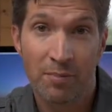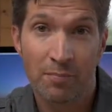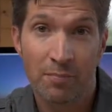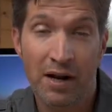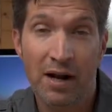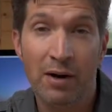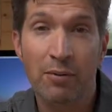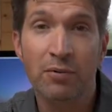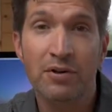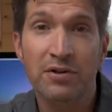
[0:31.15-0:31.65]

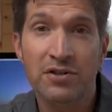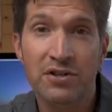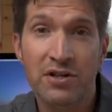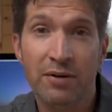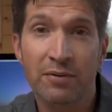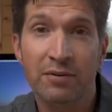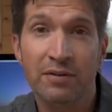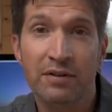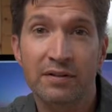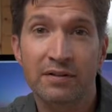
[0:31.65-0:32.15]
But I want to
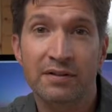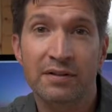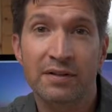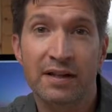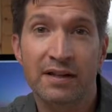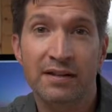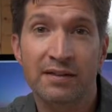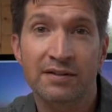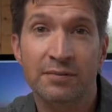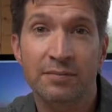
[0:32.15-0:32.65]
share with you
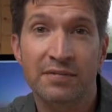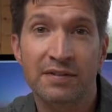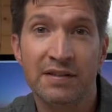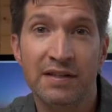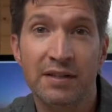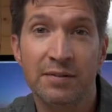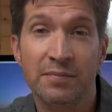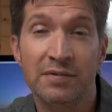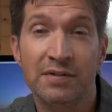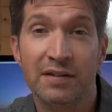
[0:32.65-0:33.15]
today some
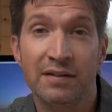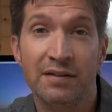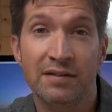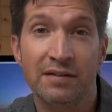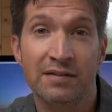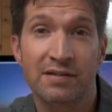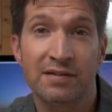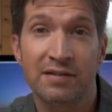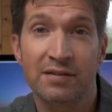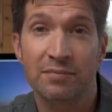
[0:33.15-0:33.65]
tips
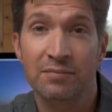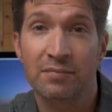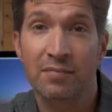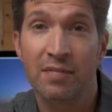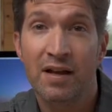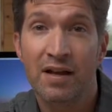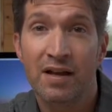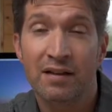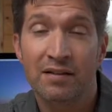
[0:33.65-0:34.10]
and some